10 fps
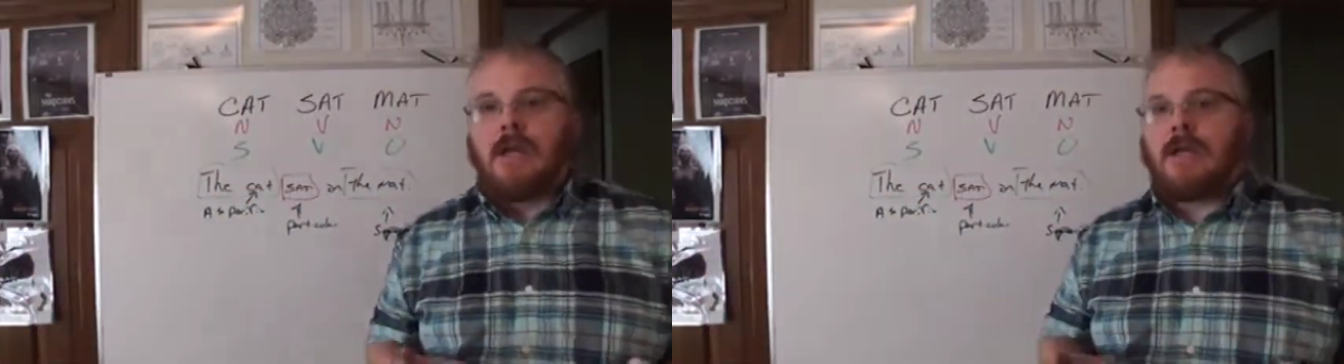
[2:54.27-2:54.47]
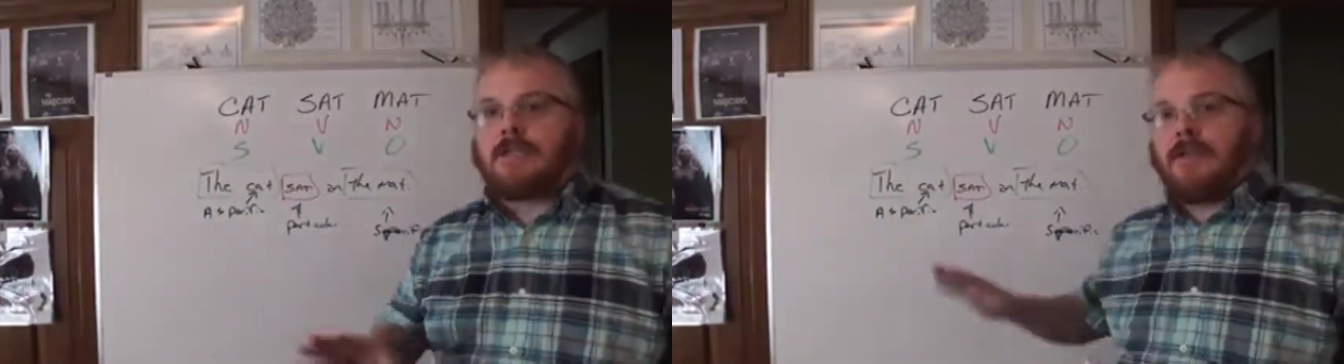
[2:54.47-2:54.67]

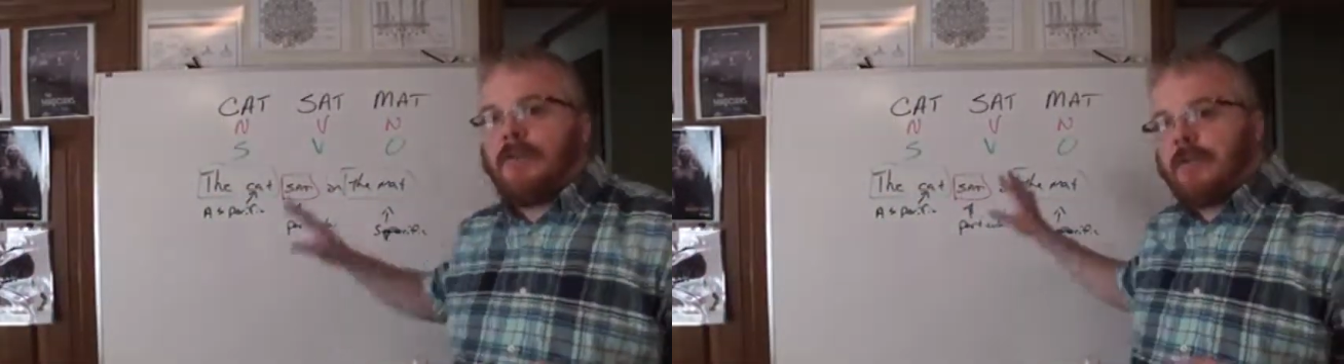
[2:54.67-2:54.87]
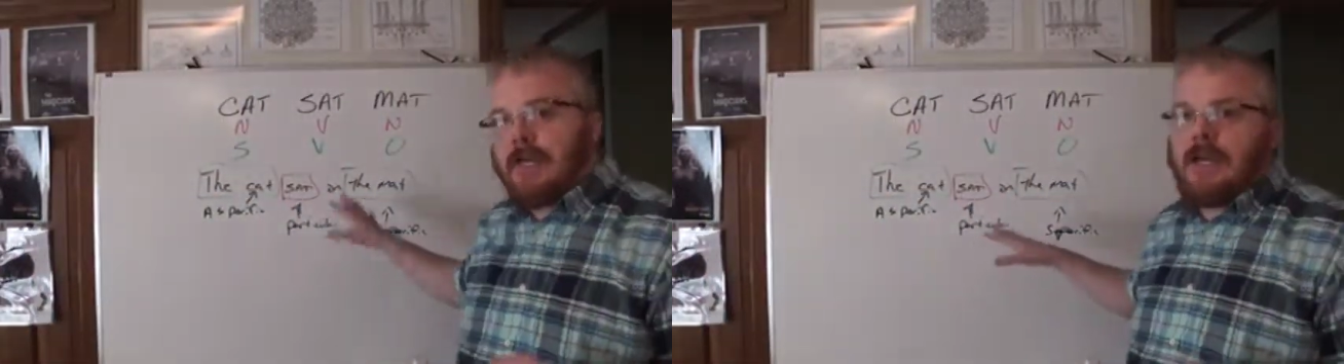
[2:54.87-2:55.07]
isn't
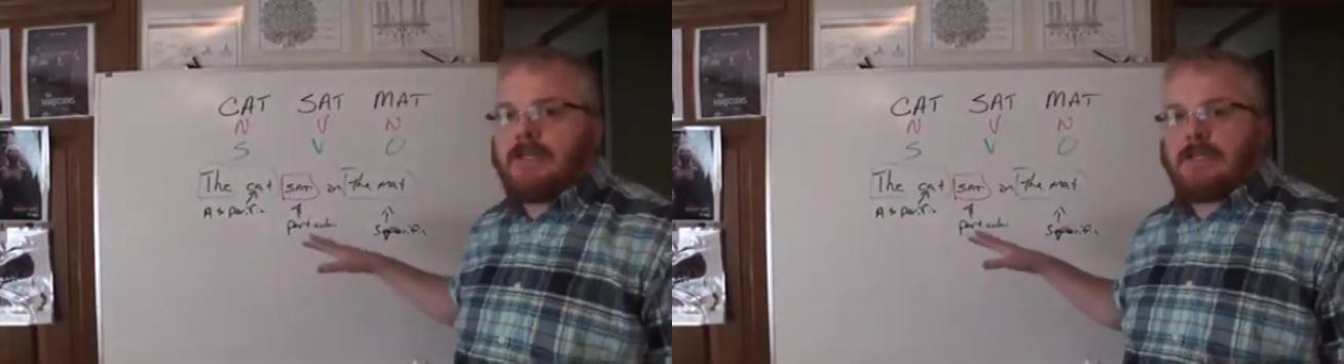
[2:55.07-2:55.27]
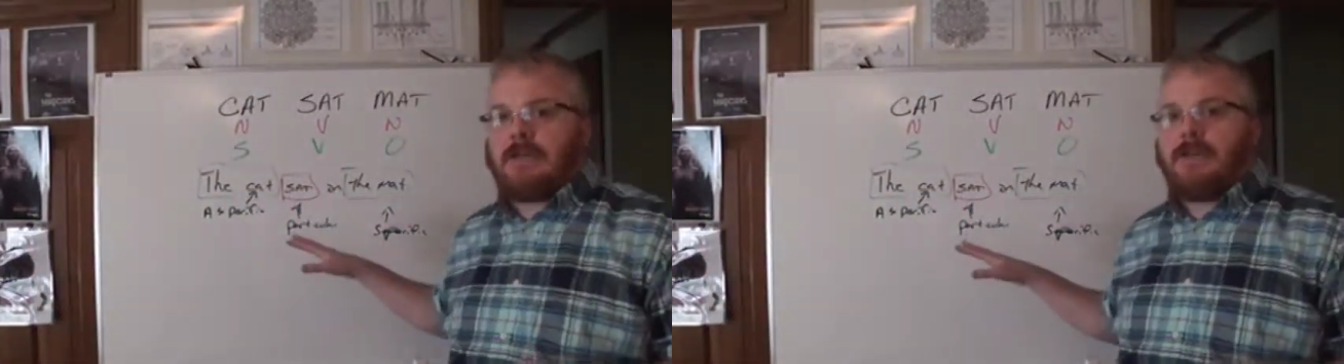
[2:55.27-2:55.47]
that the
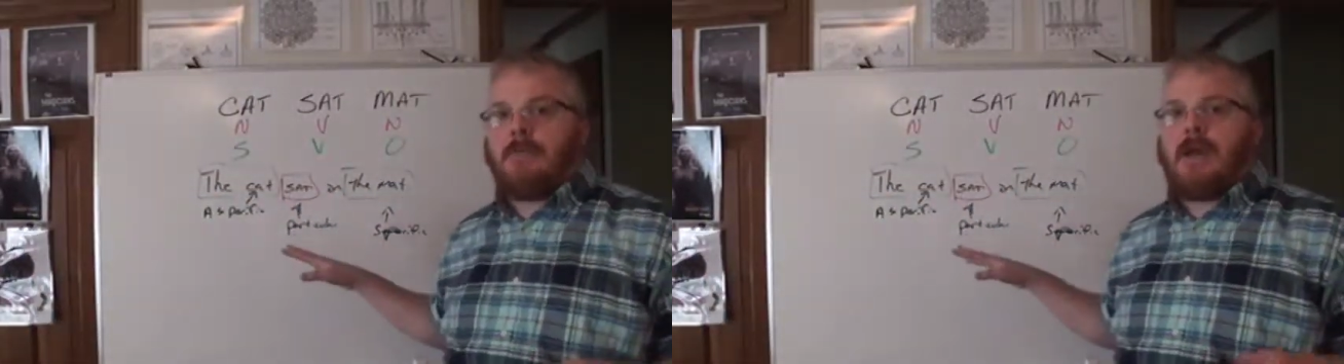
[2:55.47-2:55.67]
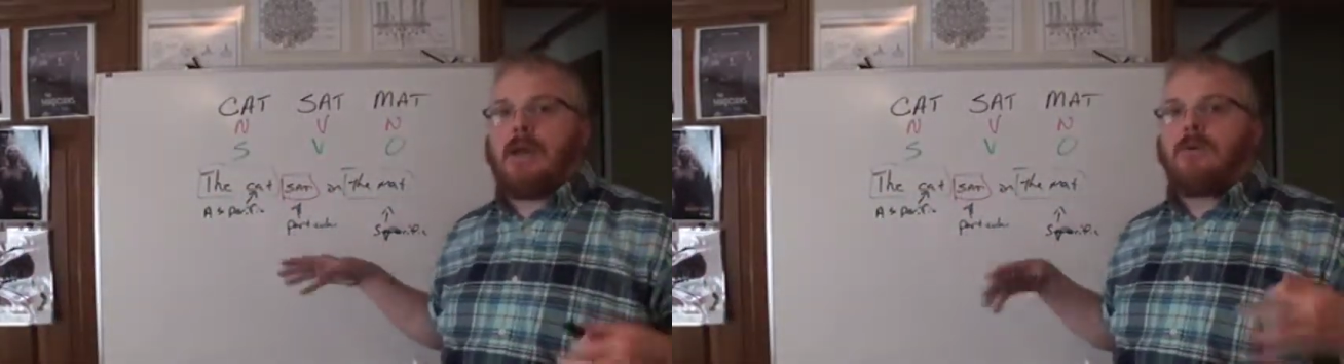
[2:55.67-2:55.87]
cat sat on the
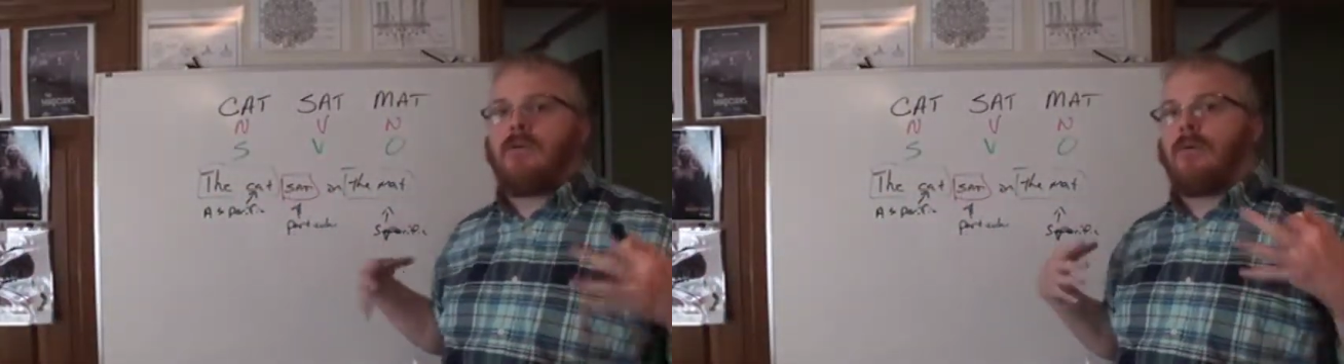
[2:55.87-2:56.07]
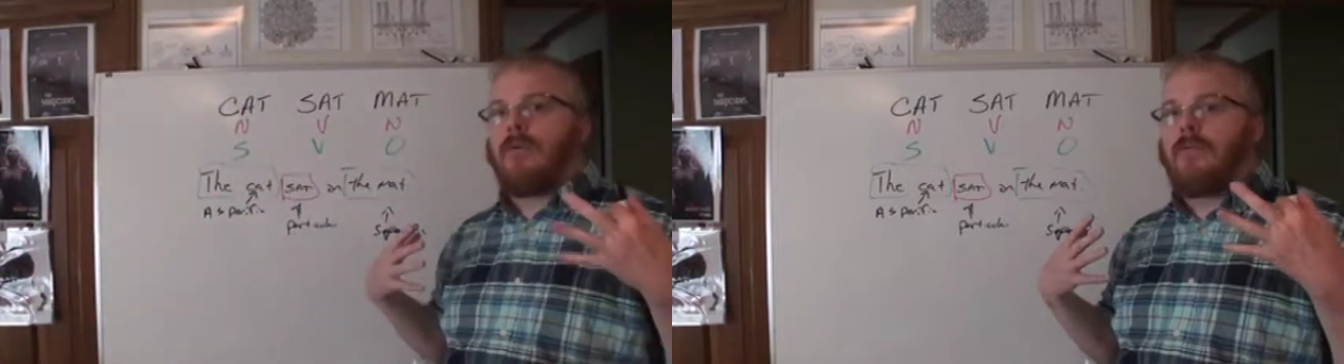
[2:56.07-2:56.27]
mat
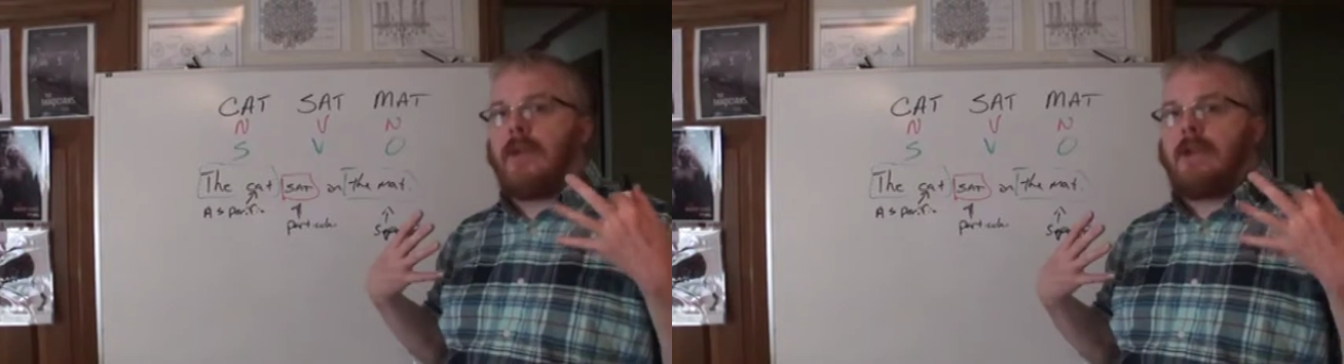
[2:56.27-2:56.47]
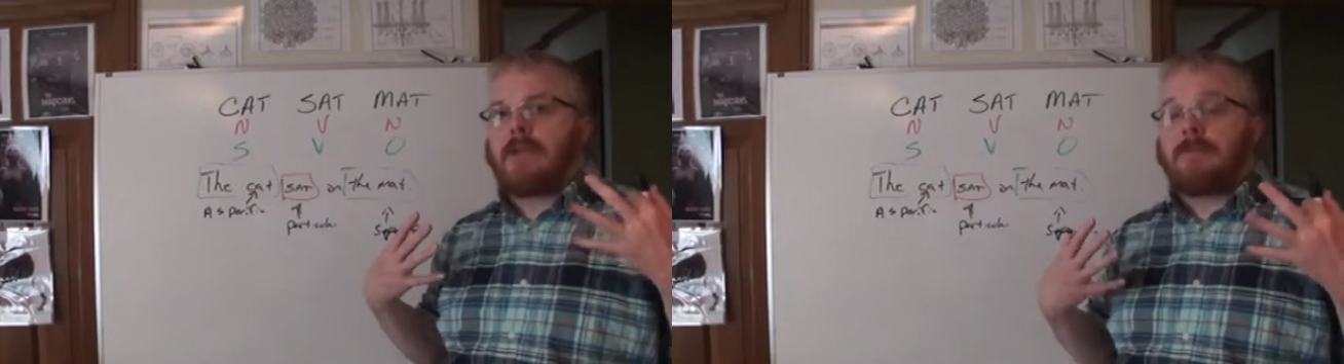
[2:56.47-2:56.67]
or
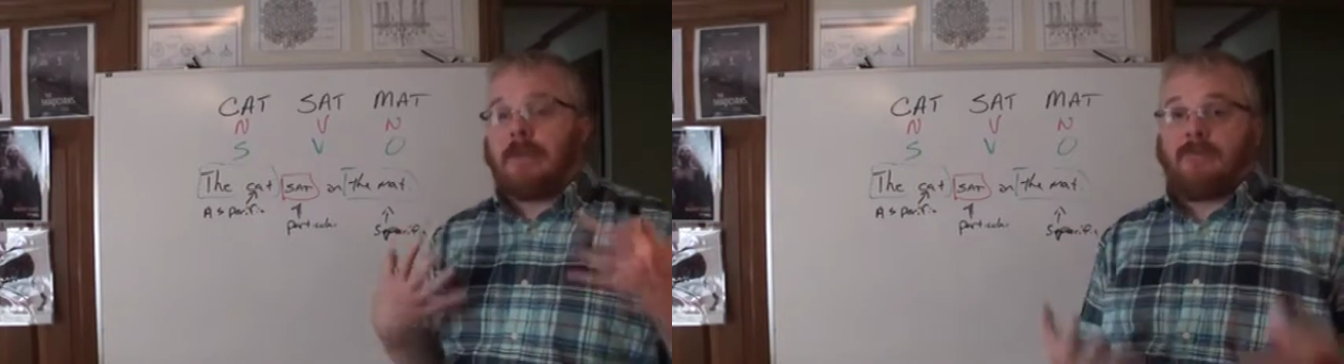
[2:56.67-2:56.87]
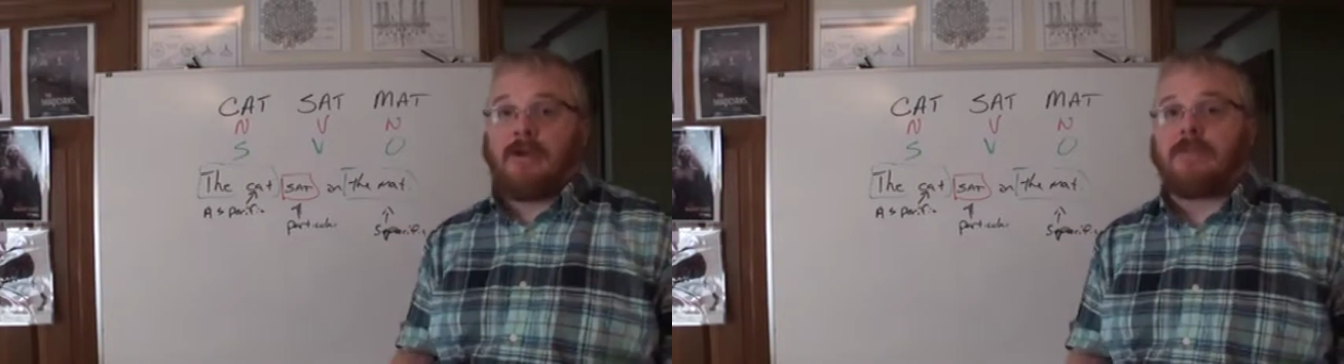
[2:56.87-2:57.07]
that it's
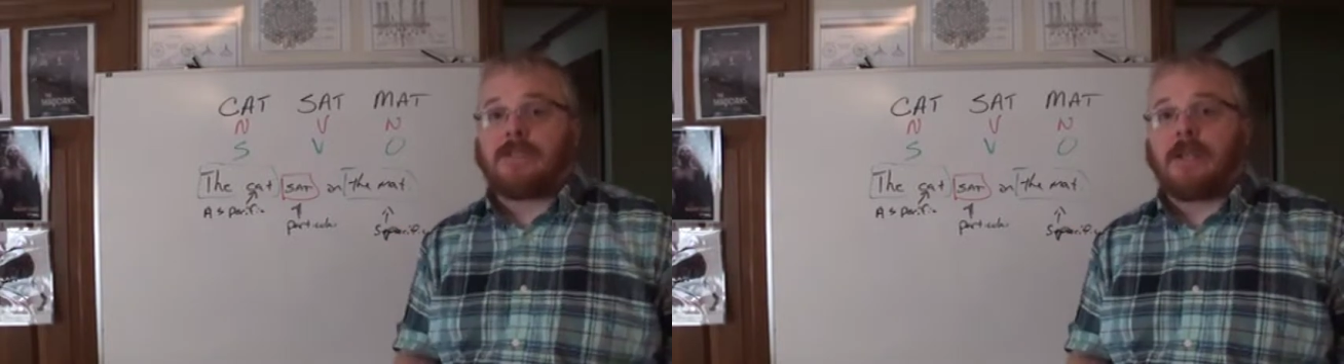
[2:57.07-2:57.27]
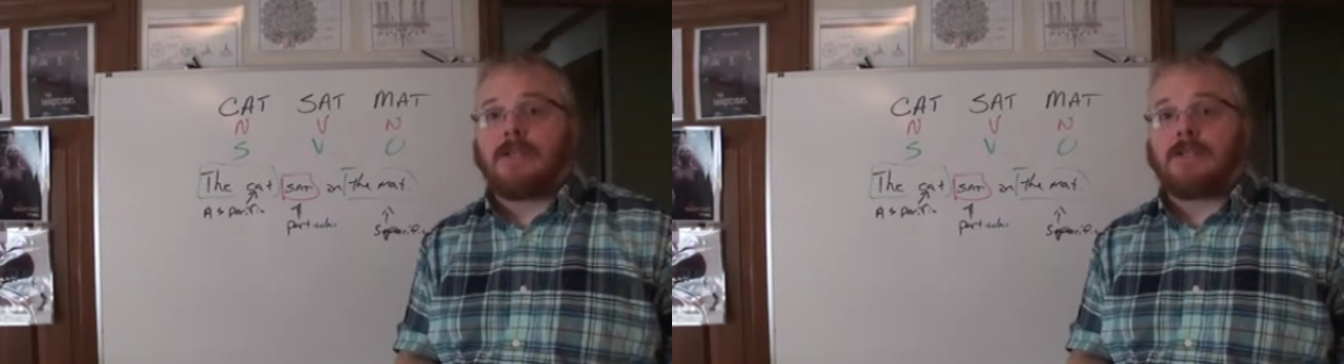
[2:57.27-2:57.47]
my favorite
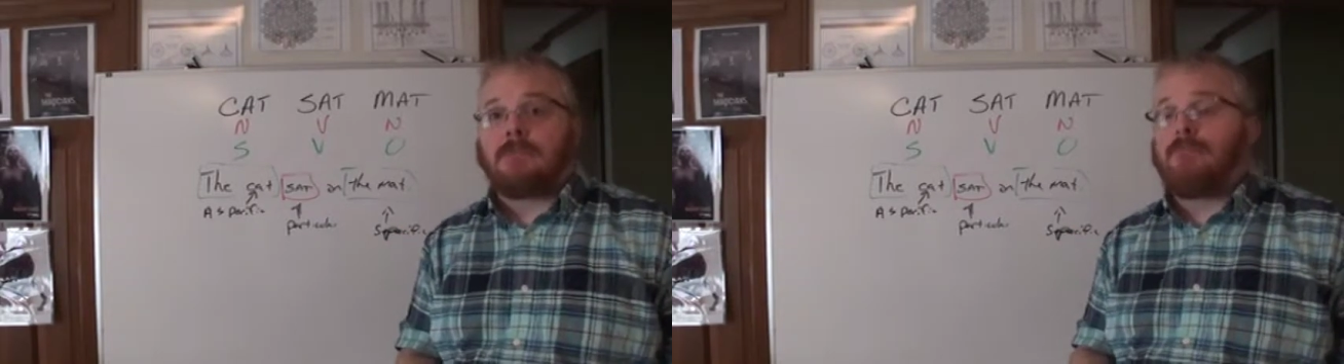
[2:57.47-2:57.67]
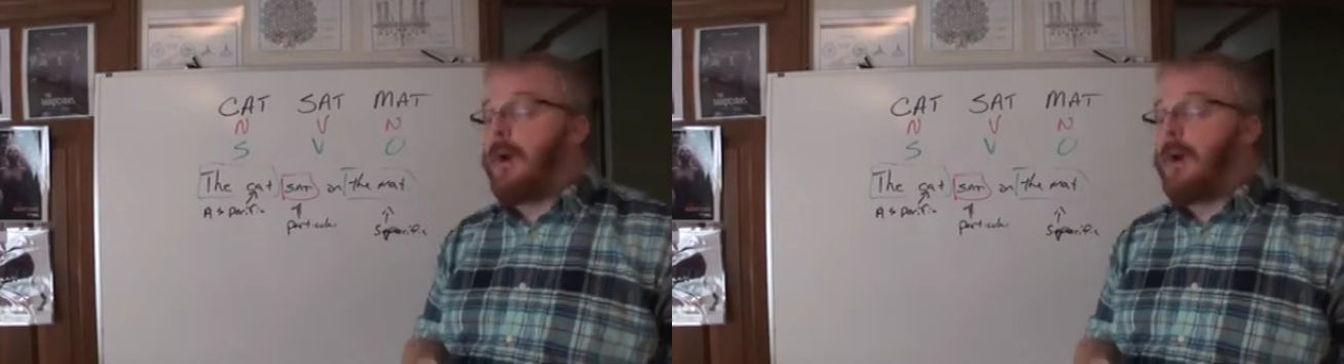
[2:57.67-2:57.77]
sentence,